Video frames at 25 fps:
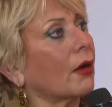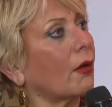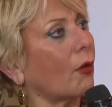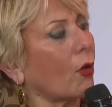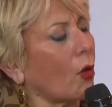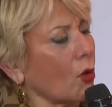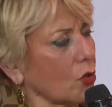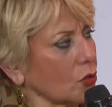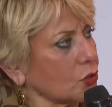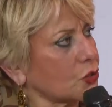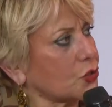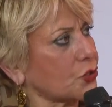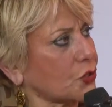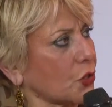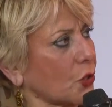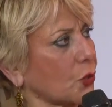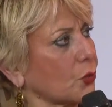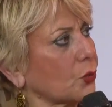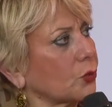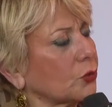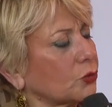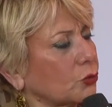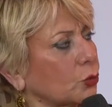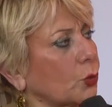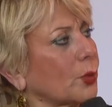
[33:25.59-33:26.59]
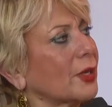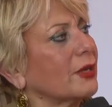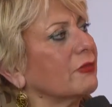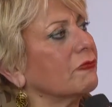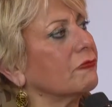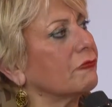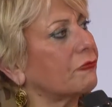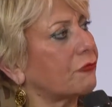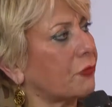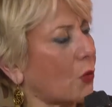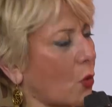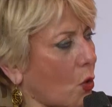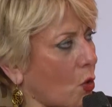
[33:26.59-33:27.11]
also to
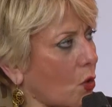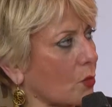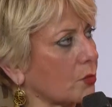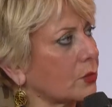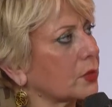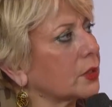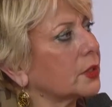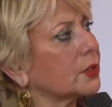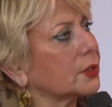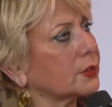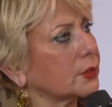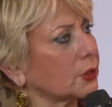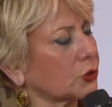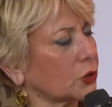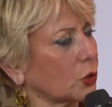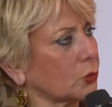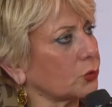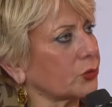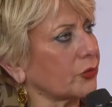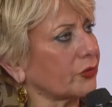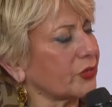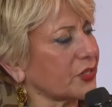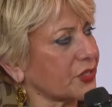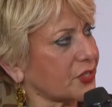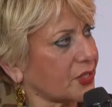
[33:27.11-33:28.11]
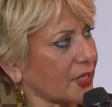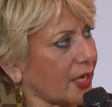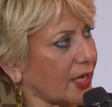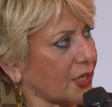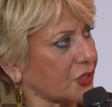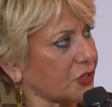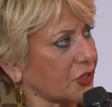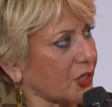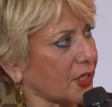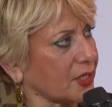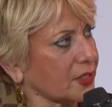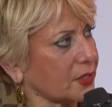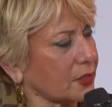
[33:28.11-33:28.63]
inform not only
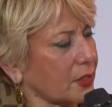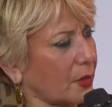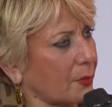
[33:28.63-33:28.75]
researchers